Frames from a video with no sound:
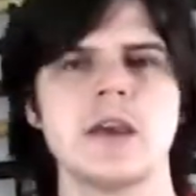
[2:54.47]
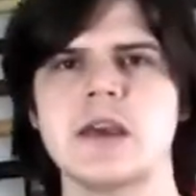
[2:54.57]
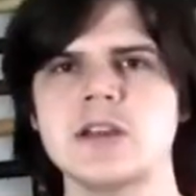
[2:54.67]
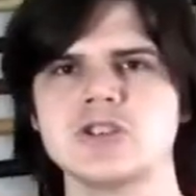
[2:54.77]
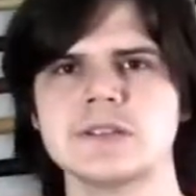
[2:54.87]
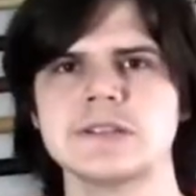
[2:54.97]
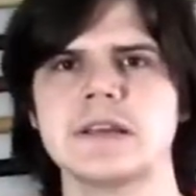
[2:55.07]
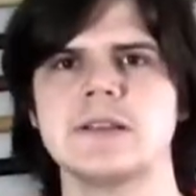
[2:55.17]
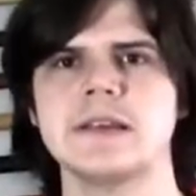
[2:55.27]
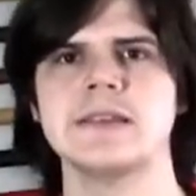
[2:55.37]

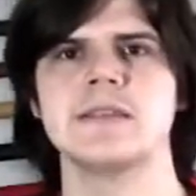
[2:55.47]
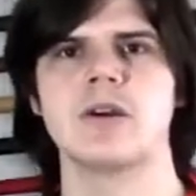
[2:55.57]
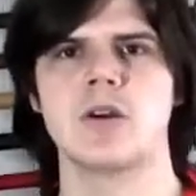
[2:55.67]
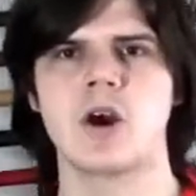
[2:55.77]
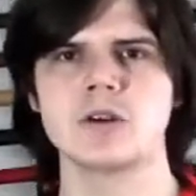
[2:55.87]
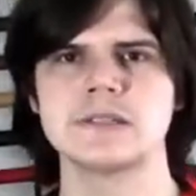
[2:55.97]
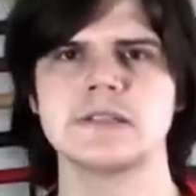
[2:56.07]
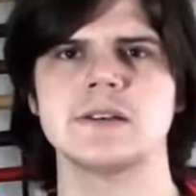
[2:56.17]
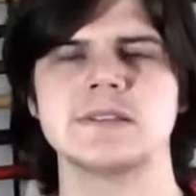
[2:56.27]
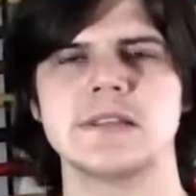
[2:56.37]
Interestingly, there are
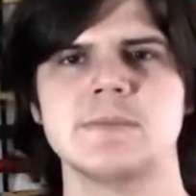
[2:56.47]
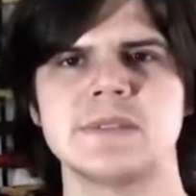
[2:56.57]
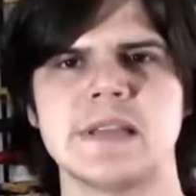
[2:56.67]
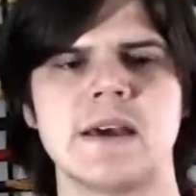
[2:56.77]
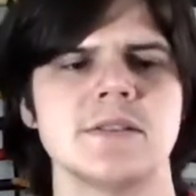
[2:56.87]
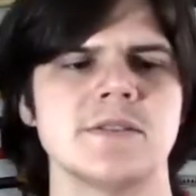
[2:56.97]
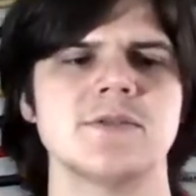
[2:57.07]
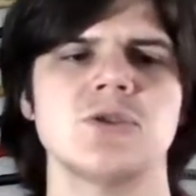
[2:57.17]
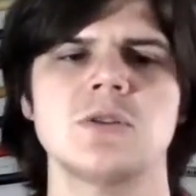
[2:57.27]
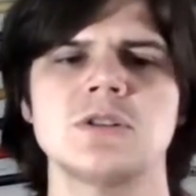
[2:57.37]
still some styles of
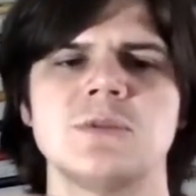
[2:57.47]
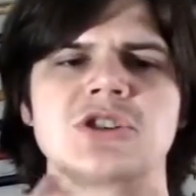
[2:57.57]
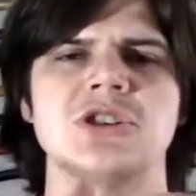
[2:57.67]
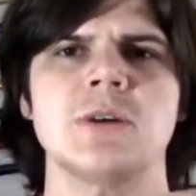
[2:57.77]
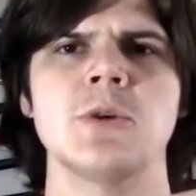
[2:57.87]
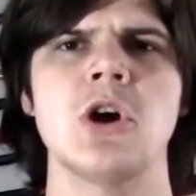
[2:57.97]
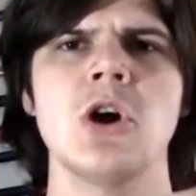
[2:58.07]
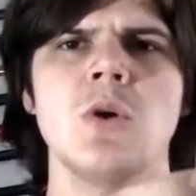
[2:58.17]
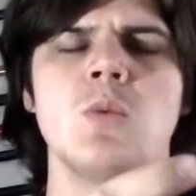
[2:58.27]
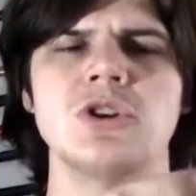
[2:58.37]
swordsmanship
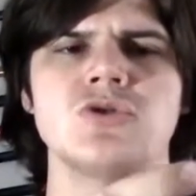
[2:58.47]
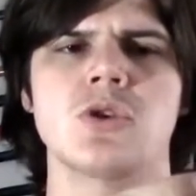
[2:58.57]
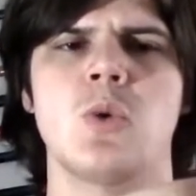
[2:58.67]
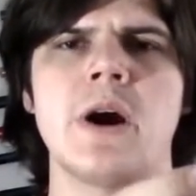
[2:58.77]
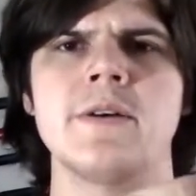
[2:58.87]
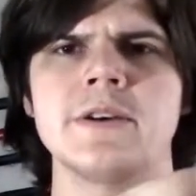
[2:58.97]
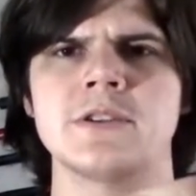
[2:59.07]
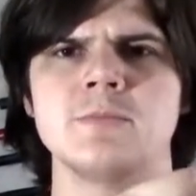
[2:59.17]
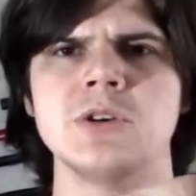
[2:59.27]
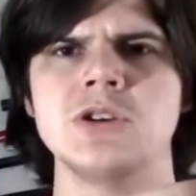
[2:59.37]
which require that
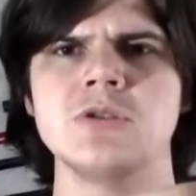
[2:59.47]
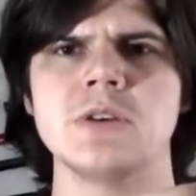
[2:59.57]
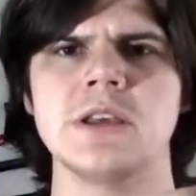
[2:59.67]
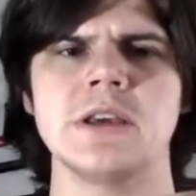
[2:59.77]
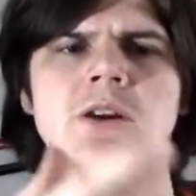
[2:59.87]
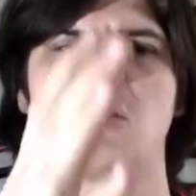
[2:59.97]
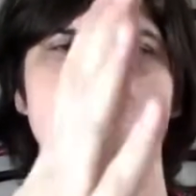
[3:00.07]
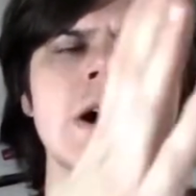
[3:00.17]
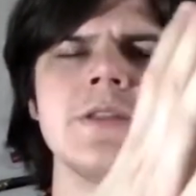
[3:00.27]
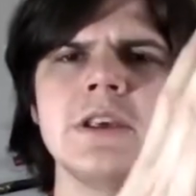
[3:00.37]
the Menuki
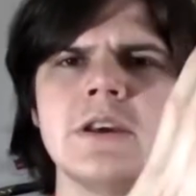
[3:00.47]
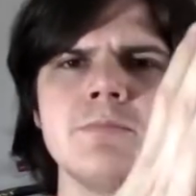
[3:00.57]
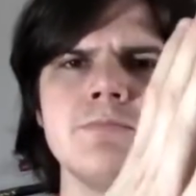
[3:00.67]
are on the